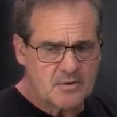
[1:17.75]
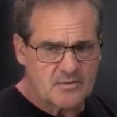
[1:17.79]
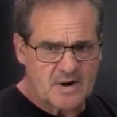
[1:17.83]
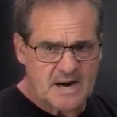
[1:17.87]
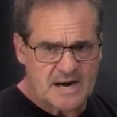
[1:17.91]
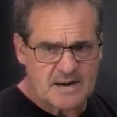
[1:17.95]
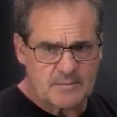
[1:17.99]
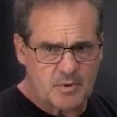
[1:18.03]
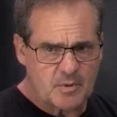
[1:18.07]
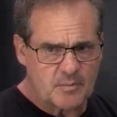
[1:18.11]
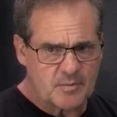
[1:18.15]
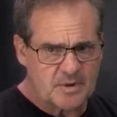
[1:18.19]

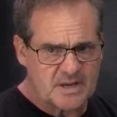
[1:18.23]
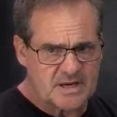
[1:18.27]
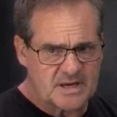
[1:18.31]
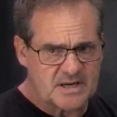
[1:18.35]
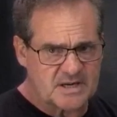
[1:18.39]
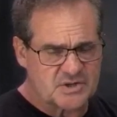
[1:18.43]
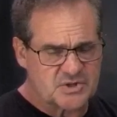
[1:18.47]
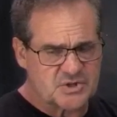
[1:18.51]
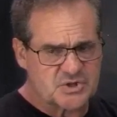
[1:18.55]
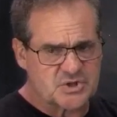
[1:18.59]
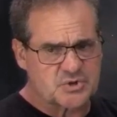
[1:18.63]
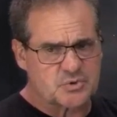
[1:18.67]
right? When we get
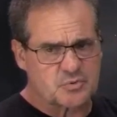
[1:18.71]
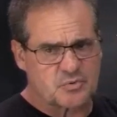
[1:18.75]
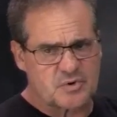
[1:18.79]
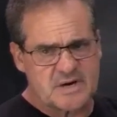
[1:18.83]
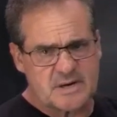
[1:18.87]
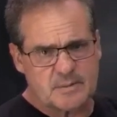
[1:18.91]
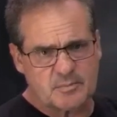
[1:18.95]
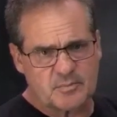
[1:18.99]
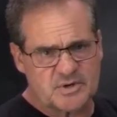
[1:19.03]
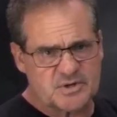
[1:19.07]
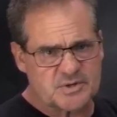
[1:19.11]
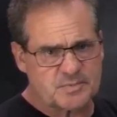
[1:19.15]

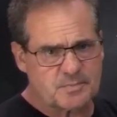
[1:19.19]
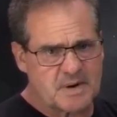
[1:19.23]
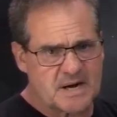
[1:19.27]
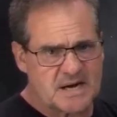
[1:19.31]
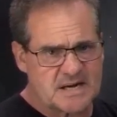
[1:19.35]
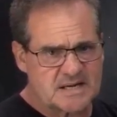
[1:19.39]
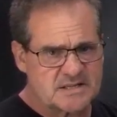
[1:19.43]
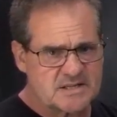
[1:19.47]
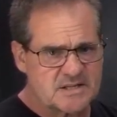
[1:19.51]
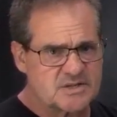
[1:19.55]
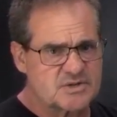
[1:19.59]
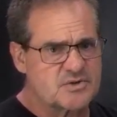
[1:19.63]
extreme
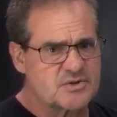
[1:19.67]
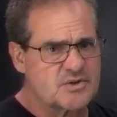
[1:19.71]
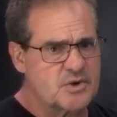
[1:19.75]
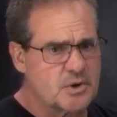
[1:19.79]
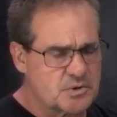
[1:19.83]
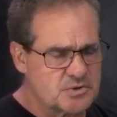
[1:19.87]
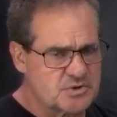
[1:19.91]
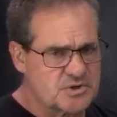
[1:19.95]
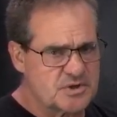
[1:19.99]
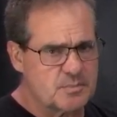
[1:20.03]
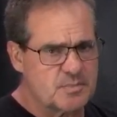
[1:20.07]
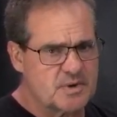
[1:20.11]
responses,
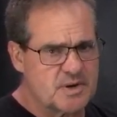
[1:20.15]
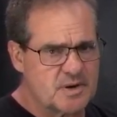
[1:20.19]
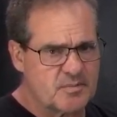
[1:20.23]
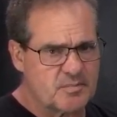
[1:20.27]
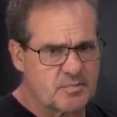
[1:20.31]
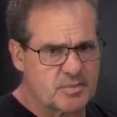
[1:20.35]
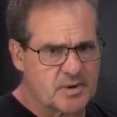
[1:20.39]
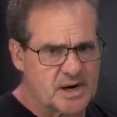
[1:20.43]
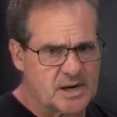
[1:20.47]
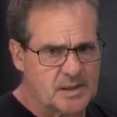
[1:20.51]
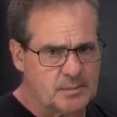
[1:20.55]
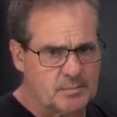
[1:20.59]
those can be a
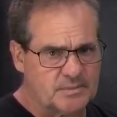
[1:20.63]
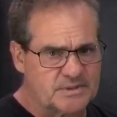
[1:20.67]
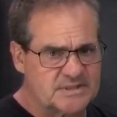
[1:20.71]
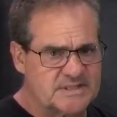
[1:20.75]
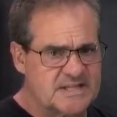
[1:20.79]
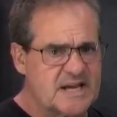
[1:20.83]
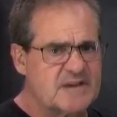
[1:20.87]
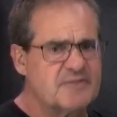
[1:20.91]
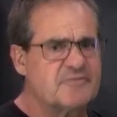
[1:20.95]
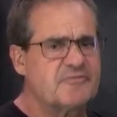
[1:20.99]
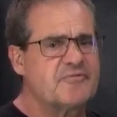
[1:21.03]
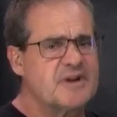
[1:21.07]
problem.
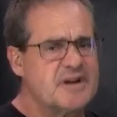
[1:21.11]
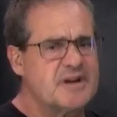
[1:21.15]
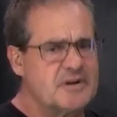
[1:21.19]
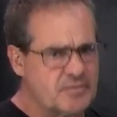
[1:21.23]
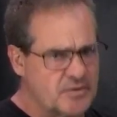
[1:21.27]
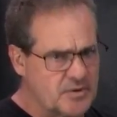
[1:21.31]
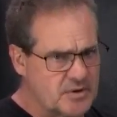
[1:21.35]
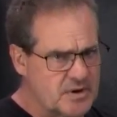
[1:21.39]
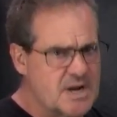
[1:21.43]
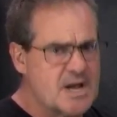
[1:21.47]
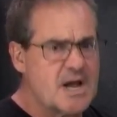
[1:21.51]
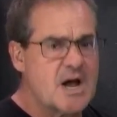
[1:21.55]
10
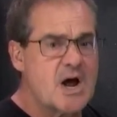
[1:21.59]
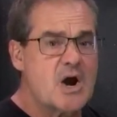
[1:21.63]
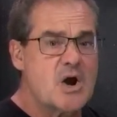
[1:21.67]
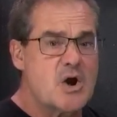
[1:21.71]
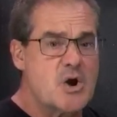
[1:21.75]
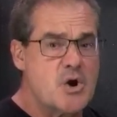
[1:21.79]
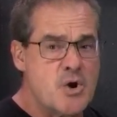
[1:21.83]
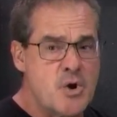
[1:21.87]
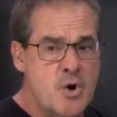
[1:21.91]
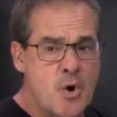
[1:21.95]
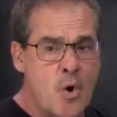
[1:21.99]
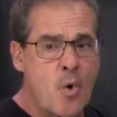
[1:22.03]
fever,
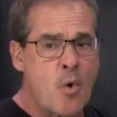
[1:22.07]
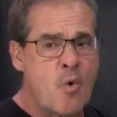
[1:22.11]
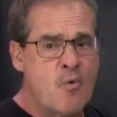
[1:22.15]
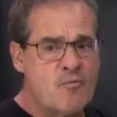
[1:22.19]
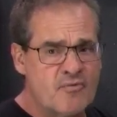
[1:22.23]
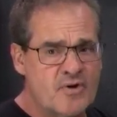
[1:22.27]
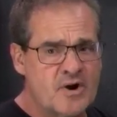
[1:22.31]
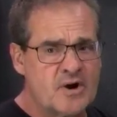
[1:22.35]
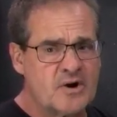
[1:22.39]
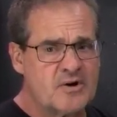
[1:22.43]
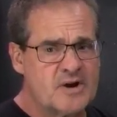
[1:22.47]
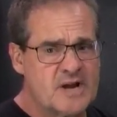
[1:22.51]
no
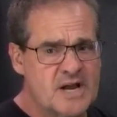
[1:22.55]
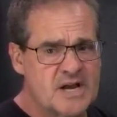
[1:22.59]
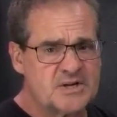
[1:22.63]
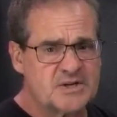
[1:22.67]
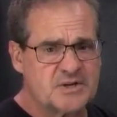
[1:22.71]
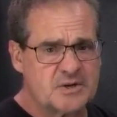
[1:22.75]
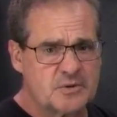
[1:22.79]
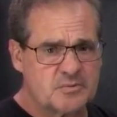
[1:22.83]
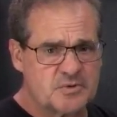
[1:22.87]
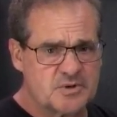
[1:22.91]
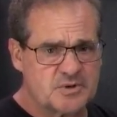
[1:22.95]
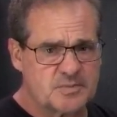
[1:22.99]

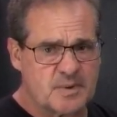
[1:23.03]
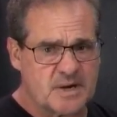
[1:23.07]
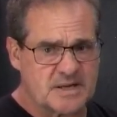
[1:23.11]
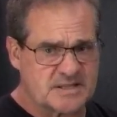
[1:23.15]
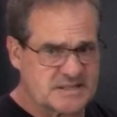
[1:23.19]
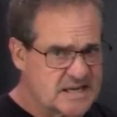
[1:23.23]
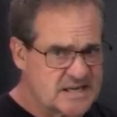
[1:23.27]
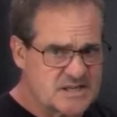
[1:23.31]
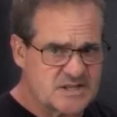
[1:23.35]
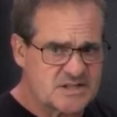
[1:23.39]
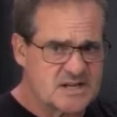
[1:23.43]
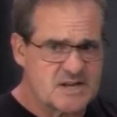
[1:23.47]
variation in
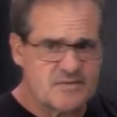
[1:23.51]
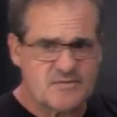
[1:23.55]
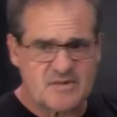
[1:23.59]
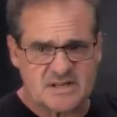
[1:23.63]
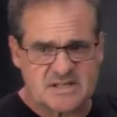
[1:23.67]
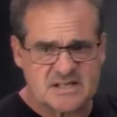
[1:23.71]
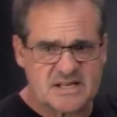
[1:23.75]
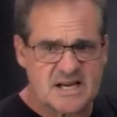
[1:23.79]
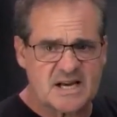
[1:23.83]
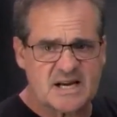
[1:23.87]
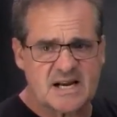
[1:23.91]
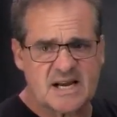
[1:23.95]
response. I just give you
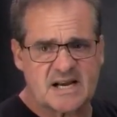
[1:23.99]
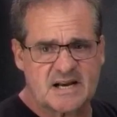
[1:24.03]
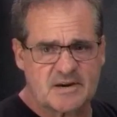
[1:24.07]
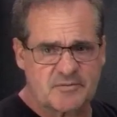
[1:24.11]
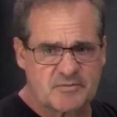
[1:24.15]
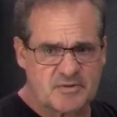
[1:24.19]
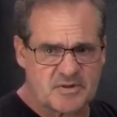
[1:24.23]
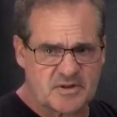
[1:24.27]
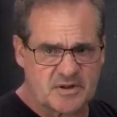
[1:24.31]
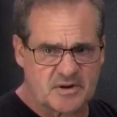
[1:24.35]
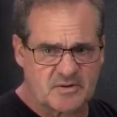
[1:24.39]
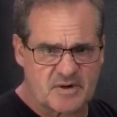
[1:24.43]
10 on
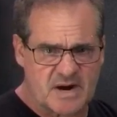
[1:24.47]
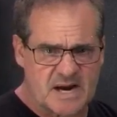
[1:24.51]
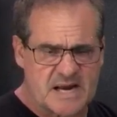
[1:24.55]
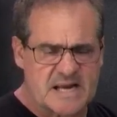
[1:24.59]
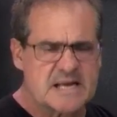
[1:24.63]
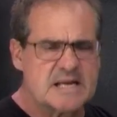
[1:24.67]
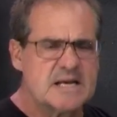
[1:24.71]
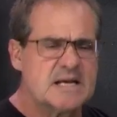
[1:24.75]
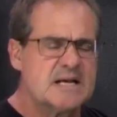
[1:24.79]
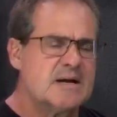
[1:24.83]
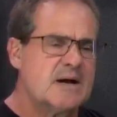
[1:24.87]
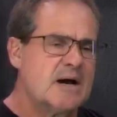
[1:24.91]
everything, right?